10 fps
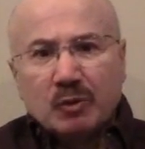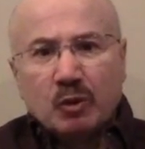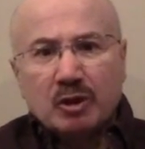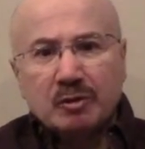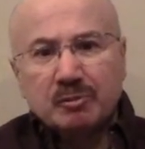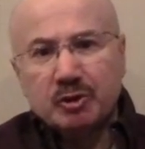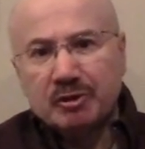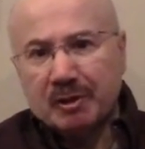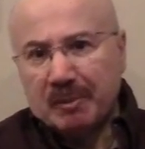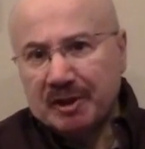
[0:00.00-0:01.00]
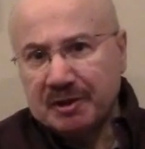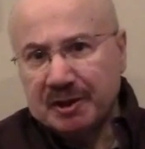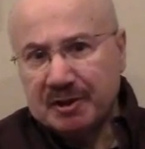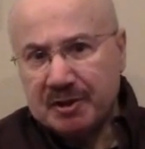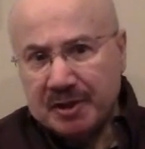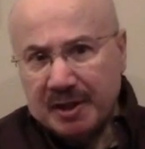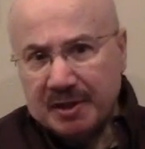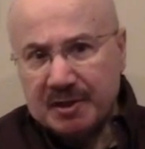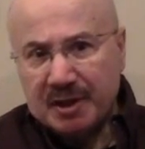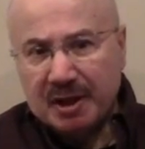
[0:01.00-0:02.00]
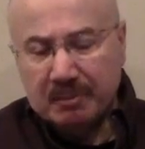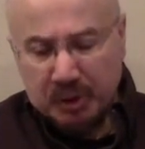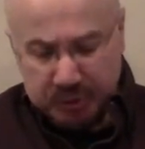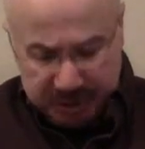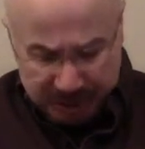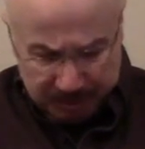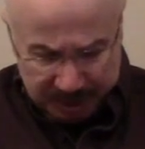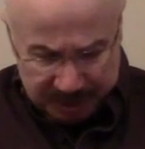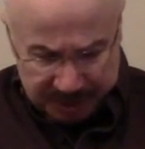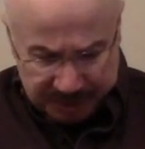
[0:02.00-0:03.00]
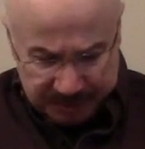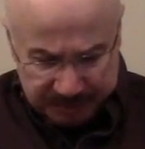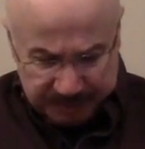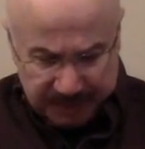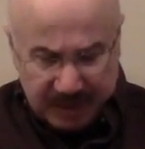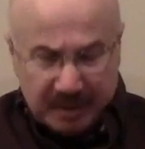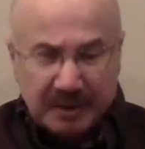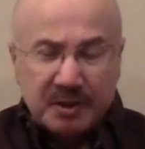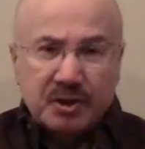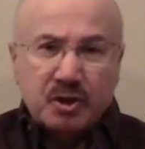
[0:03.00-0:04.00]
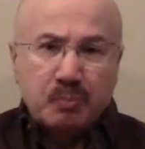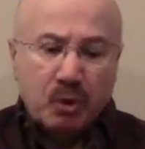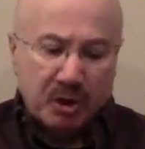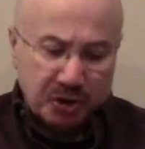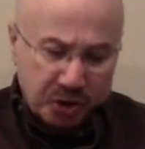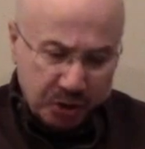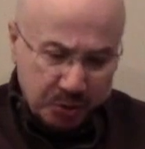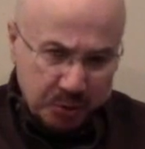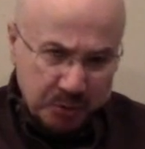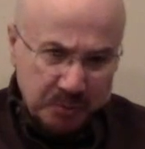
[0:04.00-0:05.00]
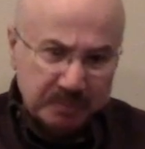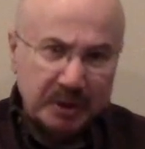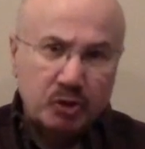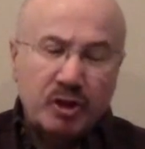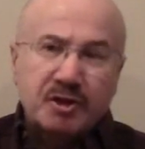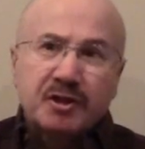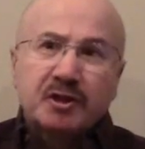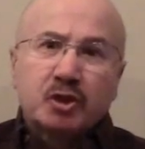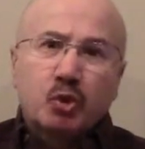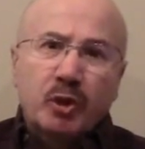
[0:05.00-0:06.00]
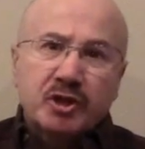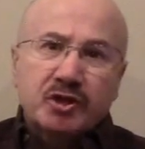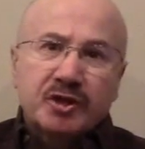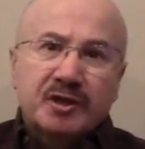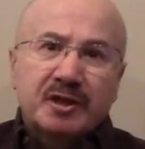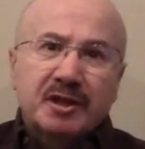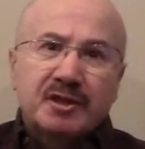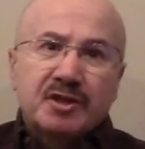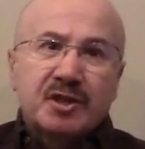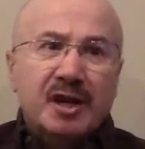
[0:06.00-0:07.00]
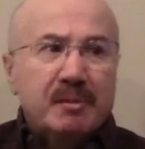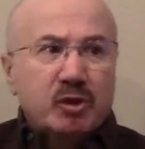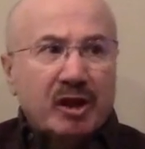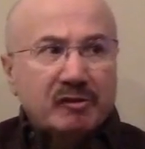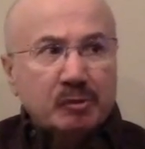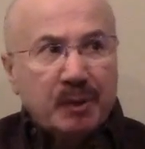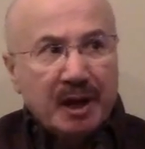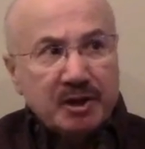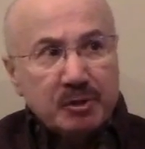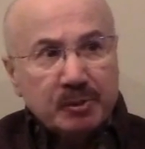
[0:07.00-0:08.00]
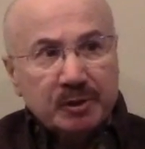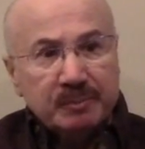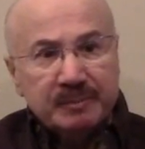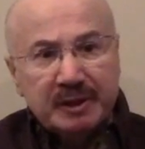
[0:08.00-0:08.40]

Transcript: Welcome to Del Monte and Science. I'm Lou Del Monte. This is part two, addressing the question, is time travel possible?